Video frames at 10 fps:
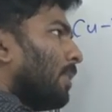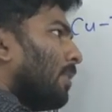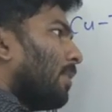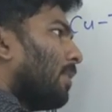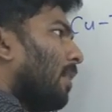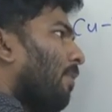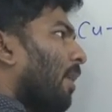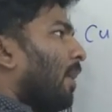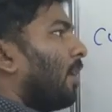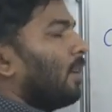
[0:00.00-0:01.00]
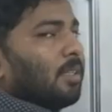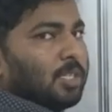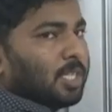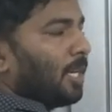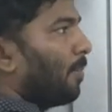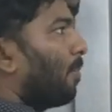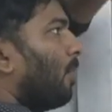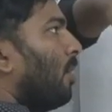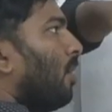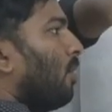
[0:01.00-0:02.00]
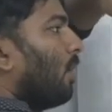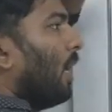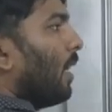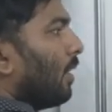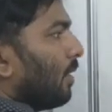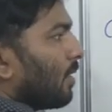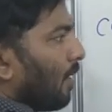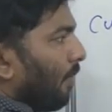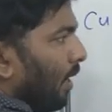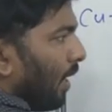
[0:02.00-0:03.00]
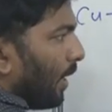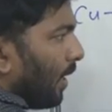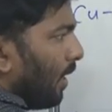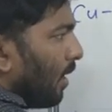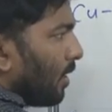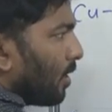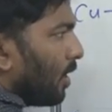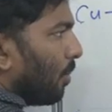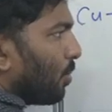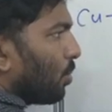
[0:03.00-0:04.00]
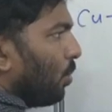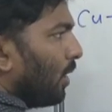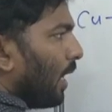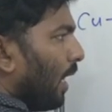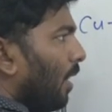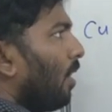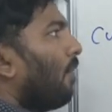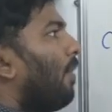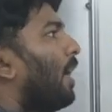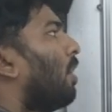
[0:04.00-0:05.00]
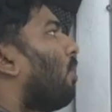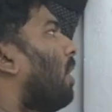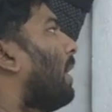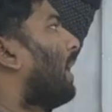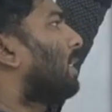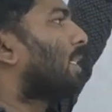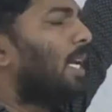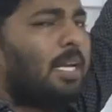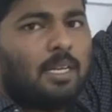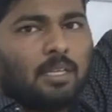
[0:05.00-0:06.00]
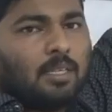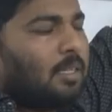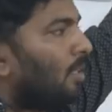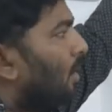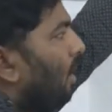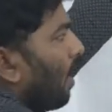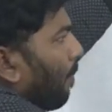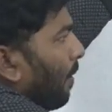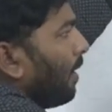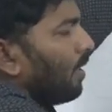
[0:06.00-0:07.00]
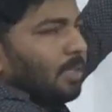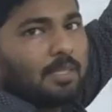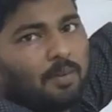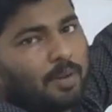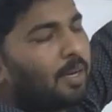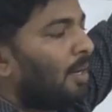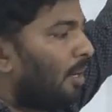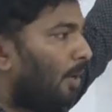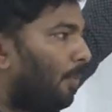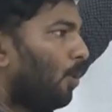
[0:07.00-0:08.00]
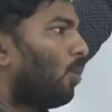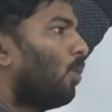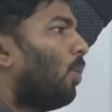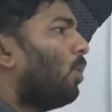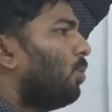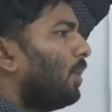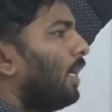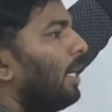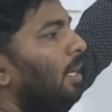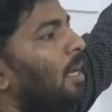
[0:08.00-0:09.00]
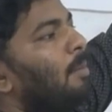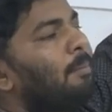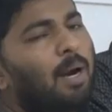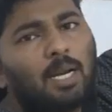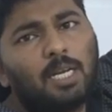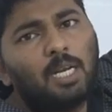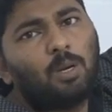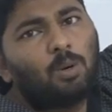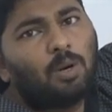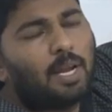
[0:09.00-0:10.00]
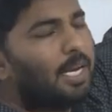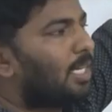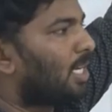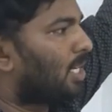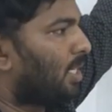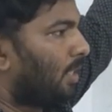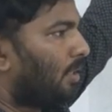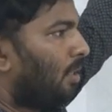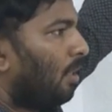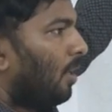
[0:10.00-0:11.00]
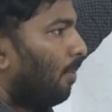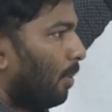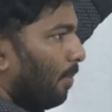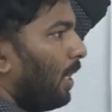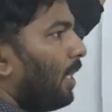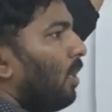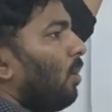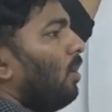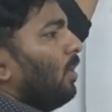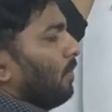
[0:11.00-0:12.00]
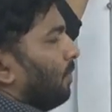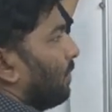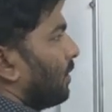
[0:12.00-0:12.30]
7 shape. Okay, the 7 letter shape, so that we can call it as a copper 7. If you go to the multi-load injection with multi-load